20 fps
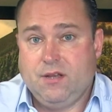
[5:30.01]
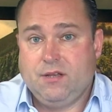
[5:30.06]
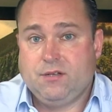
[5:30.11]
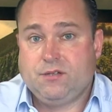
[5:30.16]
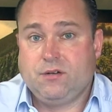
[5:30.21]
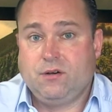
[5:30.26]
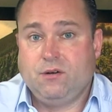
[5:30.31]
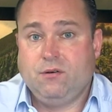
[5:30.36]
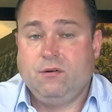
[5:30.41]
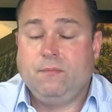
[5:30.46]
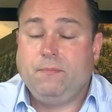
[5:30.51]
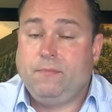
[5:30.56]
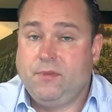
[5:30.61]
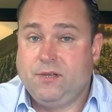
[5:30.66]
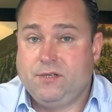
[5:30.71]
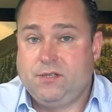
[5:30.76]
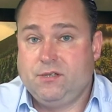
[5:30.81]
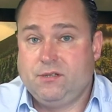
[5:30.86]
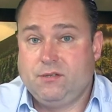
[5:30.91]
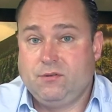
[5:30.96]
So
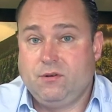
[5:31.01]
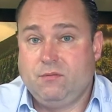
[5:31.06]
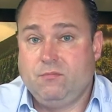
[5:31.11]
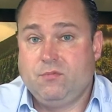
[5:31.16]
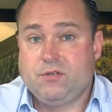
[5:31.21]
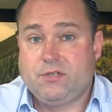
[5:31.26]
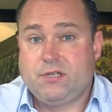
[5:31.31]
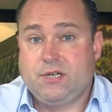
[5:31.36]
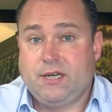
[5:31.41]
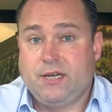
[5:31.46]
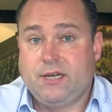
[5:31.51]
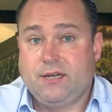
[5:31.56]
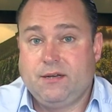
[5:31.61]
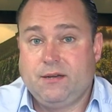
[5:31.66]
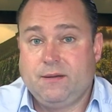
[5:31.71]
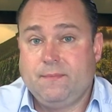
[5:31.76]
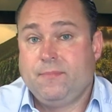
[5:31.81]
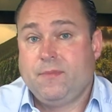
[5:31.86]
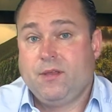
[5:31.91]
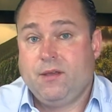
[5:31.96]
this is almost like
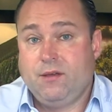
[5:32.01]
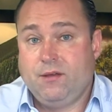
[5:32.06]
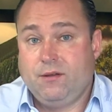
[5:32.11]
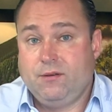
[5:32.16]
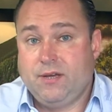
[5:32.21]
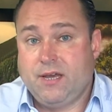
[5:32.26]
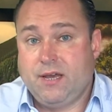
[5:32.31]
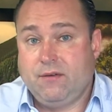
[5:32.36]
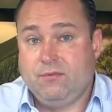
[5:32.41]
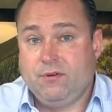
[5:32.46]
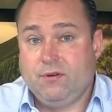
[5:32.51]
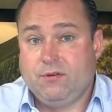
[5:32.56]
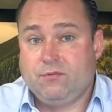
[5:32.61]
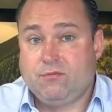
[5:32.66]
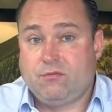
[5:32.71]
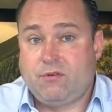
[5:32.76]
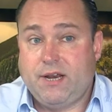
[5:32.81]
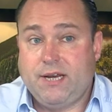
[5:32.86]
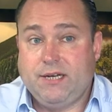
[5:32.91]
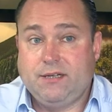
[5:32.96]
you have a
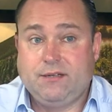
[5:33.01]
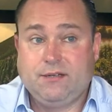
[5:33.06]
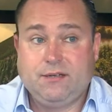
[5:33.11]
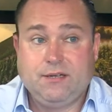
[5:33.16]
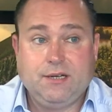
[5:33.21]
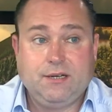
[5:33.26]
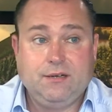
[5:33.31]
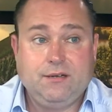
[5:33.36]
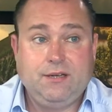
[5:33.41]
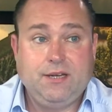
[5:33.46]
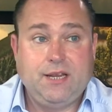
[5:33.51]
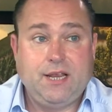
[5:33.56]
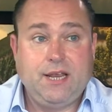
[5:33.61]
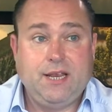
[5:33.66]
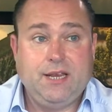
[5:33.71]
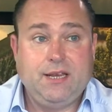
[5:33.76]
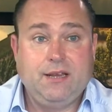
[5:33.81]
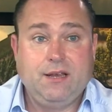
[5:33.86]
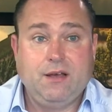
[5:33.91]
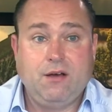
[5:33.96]
great
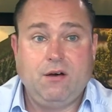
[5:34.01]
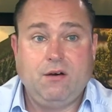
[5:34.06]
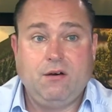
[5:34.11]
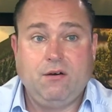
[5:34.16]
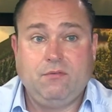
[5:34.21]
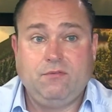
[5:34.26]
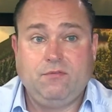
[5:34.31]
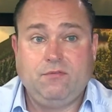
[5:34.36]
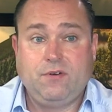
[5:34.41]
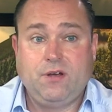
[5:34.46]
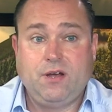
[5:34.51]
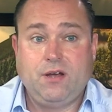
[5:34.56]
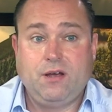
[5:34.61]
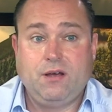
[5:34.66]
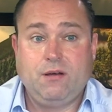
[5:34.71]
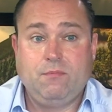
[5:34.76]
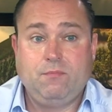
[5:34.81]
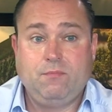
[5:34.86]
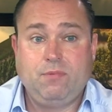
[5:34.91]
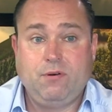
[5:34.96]
day of
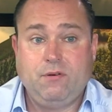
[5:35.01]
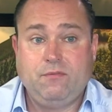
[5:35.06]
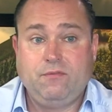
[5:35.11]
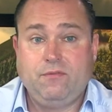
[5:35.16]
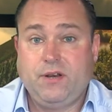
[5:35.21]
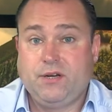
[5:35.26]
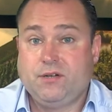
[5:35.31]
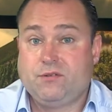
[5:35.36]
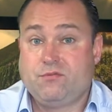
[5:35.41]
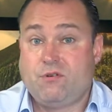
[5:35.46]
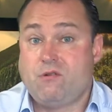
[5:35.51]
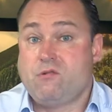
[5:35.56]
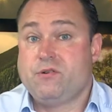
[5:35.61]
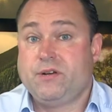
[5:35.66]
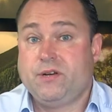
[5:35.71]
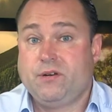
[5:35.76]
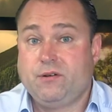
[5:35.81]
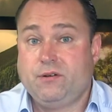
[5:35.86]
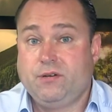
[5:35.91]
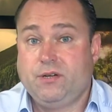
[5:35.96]
perfect
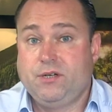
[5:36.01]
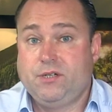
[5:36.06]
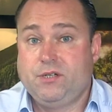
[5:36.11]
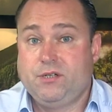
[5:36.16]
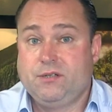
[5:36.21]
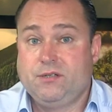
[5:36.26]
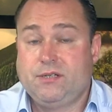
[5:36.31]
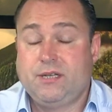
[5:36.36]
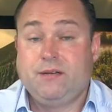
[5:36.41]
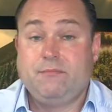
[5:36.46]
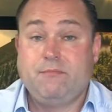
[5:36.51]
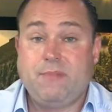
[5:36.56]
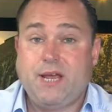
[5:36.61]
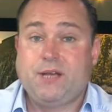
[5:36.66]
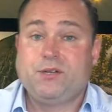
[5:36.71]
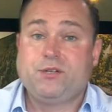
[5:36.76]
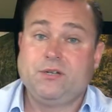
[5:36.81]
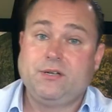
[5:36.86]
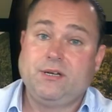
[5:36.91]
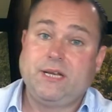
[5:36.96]
growing conditions, and
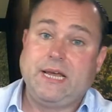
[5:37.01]
imagine